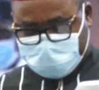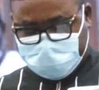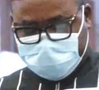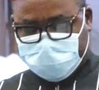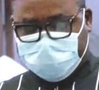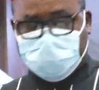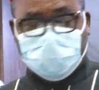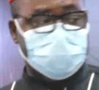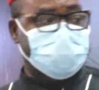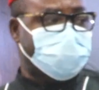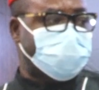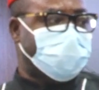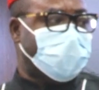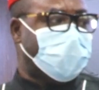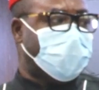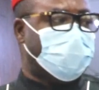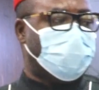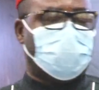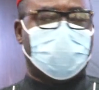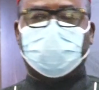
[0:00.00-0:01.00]

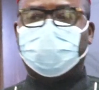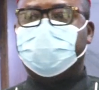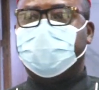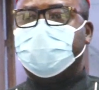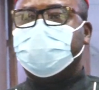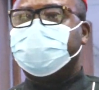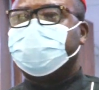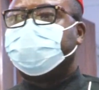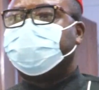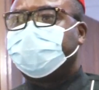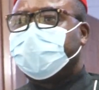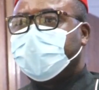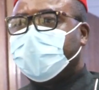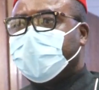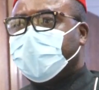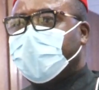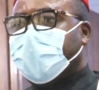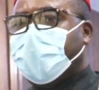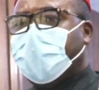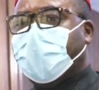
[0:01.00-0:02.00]
Chigozie Obi.
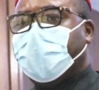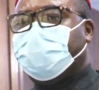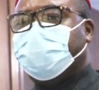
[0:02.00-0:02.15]
I